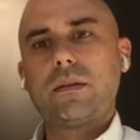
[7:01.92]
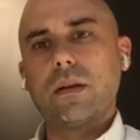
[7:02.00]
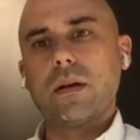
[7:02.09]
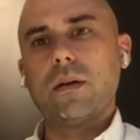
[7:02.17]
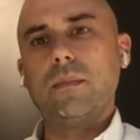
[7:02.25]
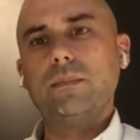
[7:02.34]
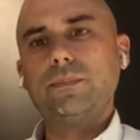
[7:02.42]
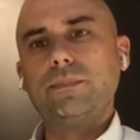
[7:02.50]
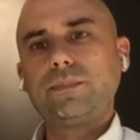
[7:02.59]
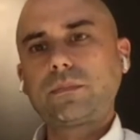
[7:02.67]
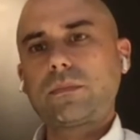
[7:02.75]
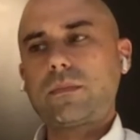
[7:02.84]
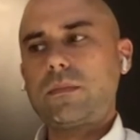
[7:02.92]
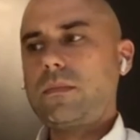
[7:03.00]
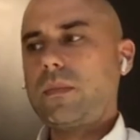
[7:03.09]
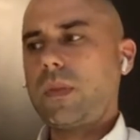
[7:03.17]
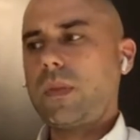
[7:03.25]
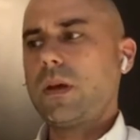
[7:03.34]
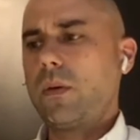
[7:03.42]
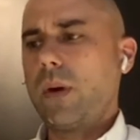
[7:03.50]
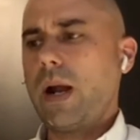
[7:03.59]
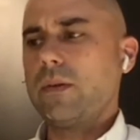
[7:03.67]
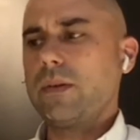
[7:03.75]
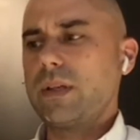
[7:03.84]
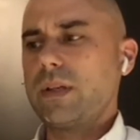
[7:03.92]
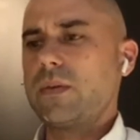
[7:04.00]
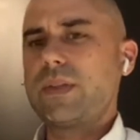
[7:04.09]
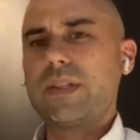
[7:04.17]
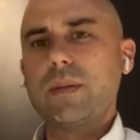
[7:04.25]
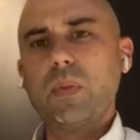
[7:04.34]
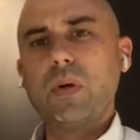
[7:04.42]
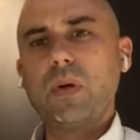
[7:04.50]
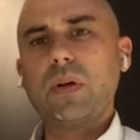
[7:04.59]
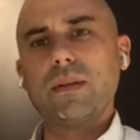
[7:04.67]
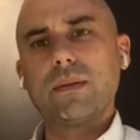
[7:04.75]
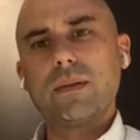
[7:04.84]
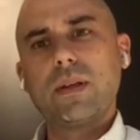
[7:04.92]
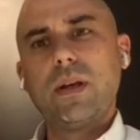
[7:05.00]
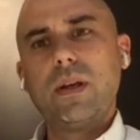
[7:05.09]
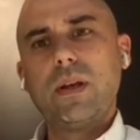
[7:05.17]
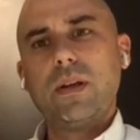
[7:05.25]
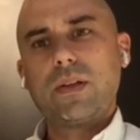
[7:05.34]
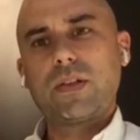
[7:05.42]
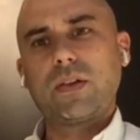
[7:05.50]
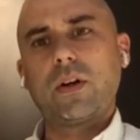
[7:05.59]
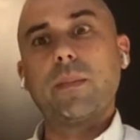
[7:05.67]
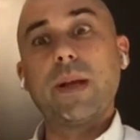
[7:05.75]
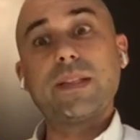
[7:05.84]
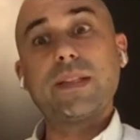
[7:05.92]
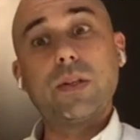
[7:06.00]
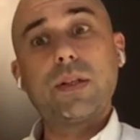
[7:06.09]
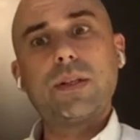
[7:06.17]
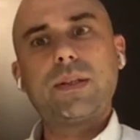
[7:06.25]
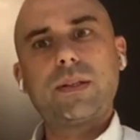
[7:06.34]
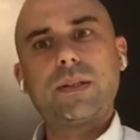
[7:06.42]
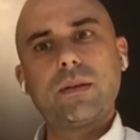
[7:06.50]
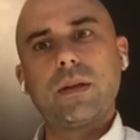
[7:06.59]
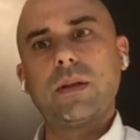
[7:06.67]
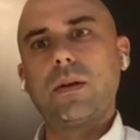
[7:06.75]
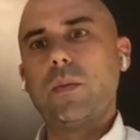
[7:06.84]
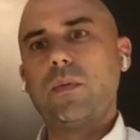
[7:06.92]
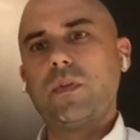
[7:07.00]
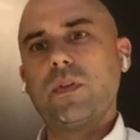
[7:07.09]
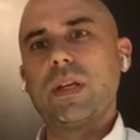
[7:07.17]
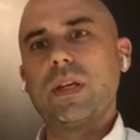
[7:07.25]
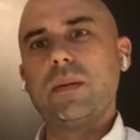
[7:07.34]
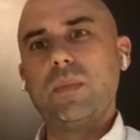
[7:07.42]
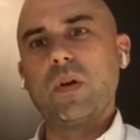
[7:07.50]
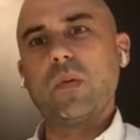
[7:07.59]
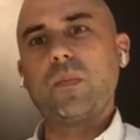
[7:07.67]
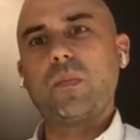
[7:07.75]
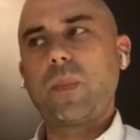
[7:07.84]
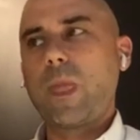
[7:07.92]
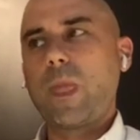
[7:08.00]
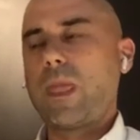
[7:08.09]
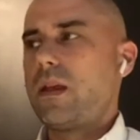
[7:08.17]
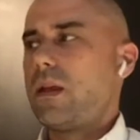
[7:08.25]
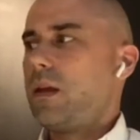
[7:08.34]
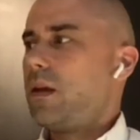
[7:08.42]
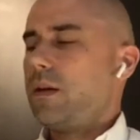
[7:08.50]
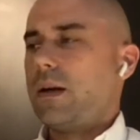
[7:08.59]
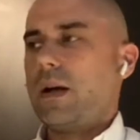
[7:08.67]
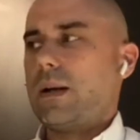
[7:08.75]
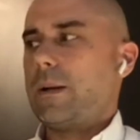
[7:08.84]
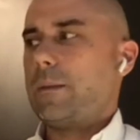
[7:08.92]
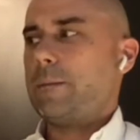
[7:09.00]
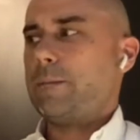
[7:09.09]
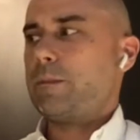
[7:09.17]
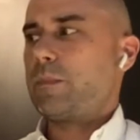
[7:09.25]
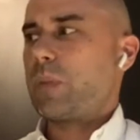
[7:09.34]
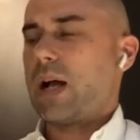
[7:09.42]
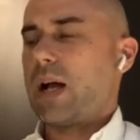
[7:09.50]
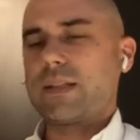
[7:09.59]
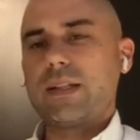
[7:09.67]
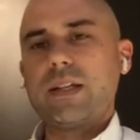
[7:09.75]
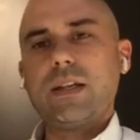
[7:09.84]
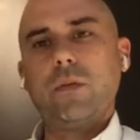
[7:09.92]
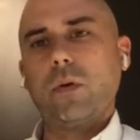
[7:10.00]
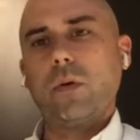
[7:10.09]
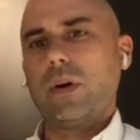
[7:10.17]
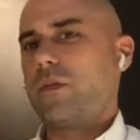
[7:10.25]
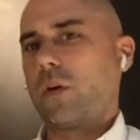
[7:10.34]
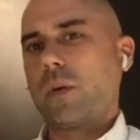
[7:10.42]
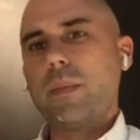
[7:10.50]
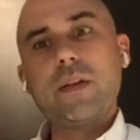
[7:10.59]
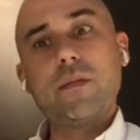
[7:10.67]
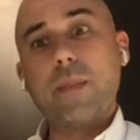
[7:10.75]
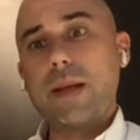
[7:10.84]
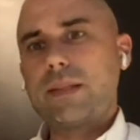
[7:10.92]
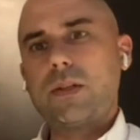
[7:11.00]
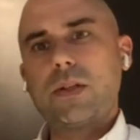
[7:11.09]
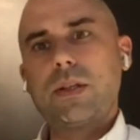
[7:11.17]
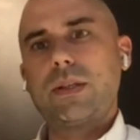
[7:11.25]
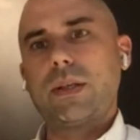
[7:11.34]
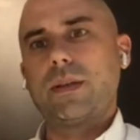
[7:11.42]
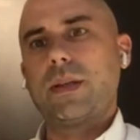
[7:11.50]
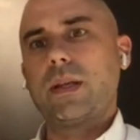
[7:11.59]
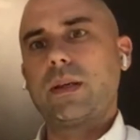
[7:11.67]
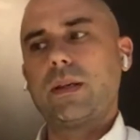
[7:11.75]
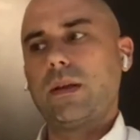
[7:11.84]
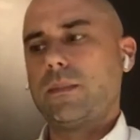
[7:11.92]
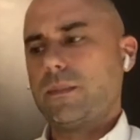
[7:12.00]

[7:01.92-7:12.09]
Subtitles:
around, you know, simple, strong messages, and hopefully, you know, positive or informative messages. I think